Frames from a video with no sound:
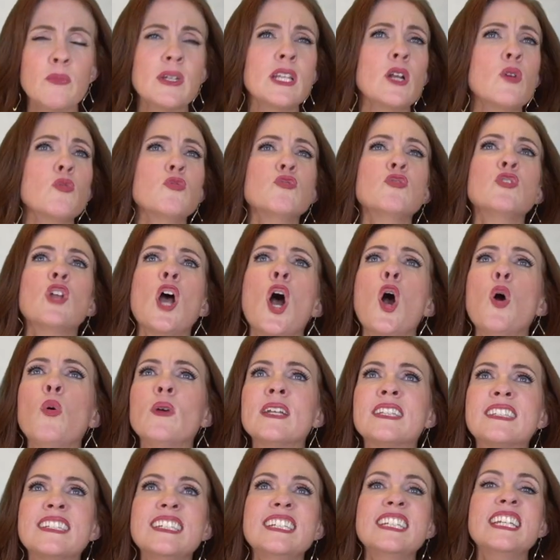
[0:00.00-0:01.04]
We don't know.
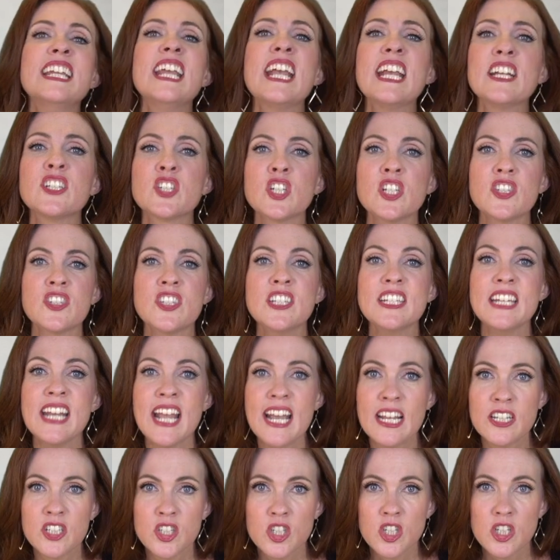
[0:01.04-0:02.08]
It's niche. It's
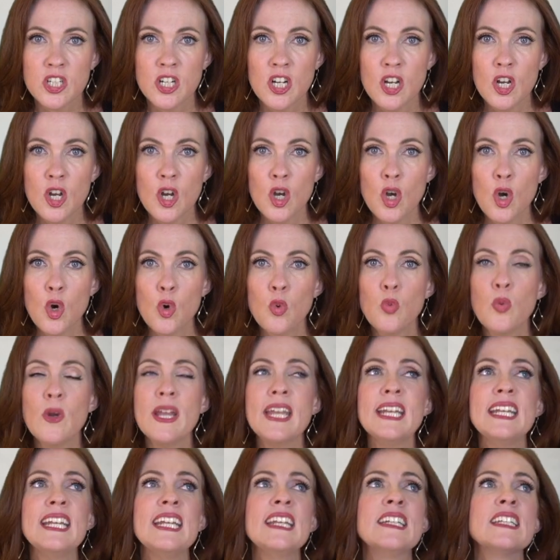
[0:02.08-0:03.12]
niche.
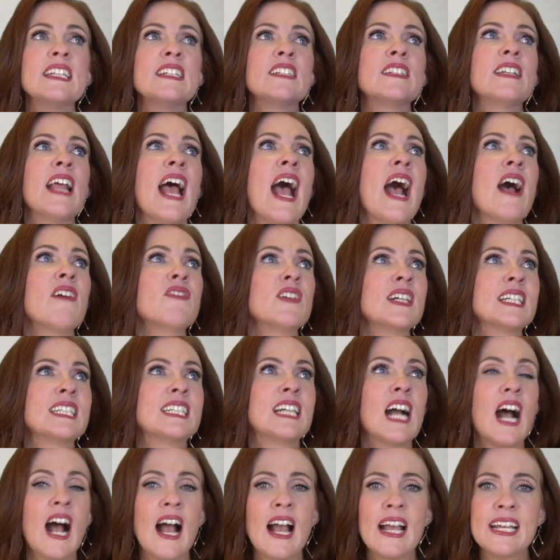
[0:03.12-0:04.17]
We need to have a
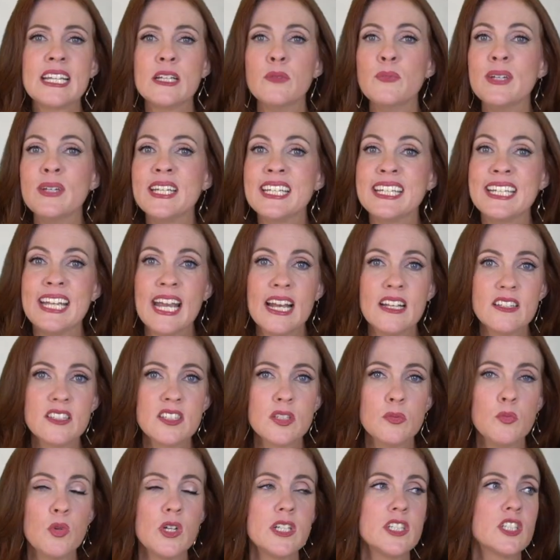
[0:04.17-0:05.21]
guy. Can we get
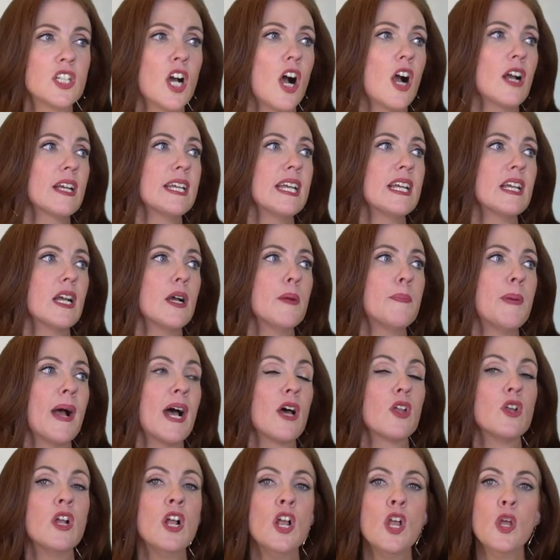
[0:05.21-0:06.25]
someone talking
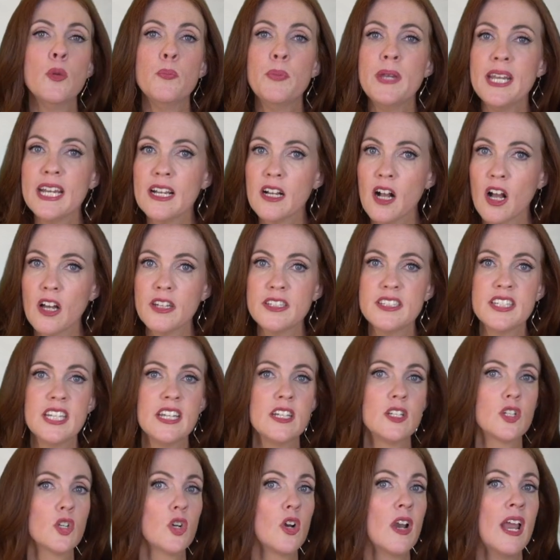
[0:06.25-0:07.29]
about being on
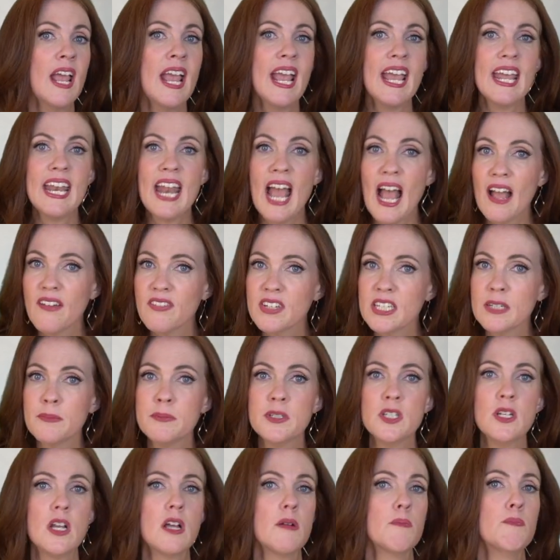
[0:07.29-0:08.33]
Tinder and having
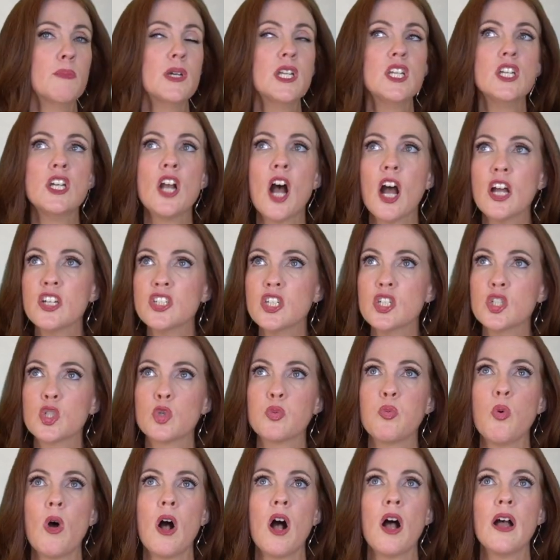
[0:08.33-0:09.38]
a menage a
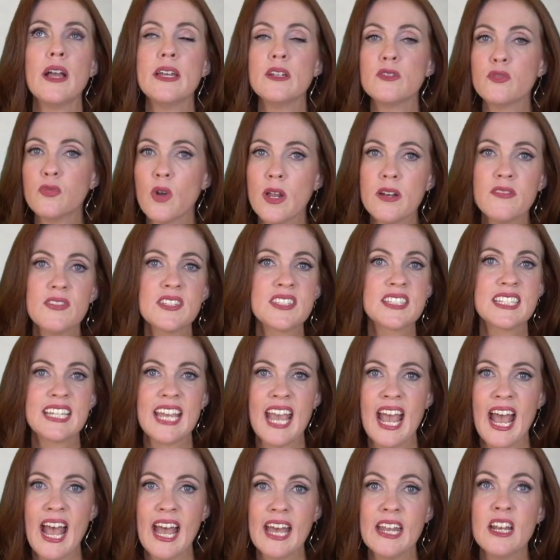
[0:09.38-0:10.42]
trois in front of his
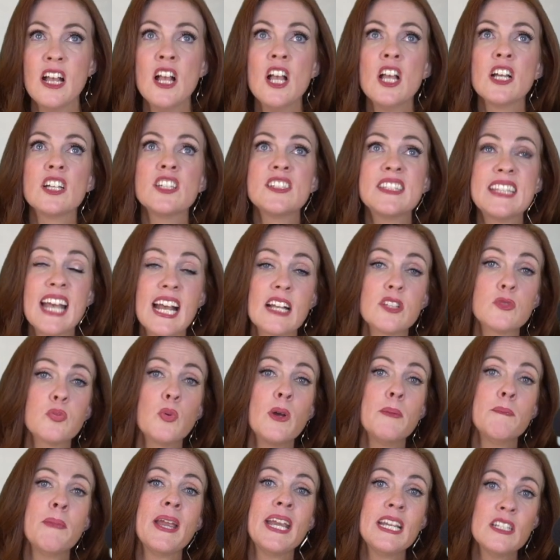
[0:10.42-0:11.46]
cat? Because that's
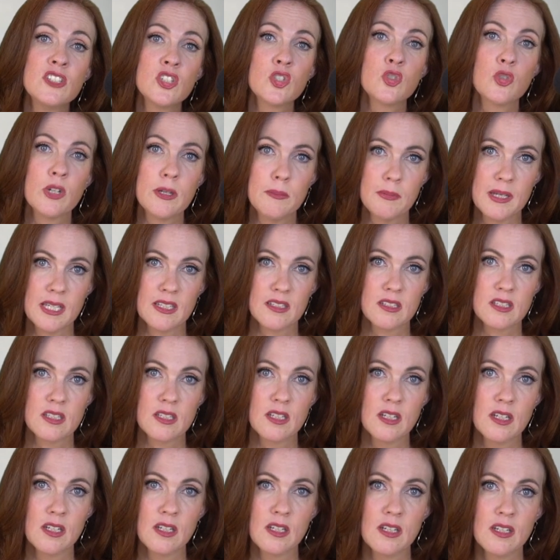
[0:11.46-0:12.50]
what mainstream is.
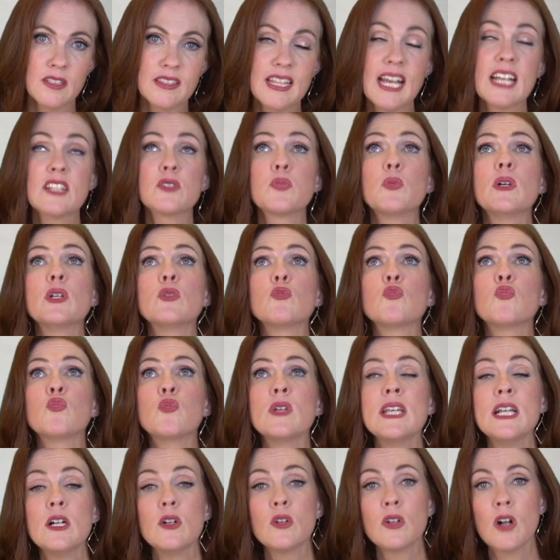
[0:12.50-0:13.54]
That's what
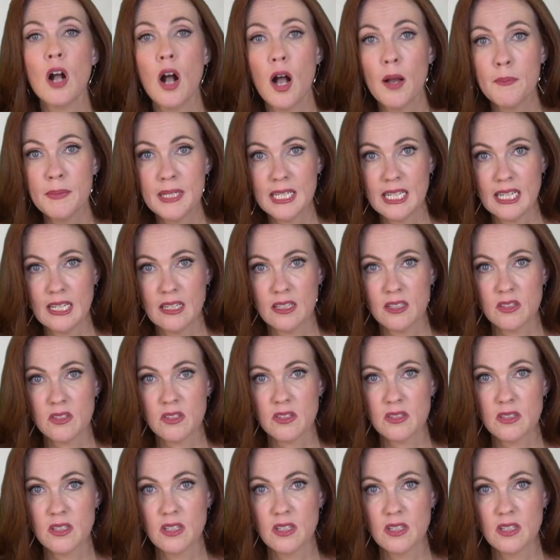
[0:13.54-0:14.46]
real comedy is.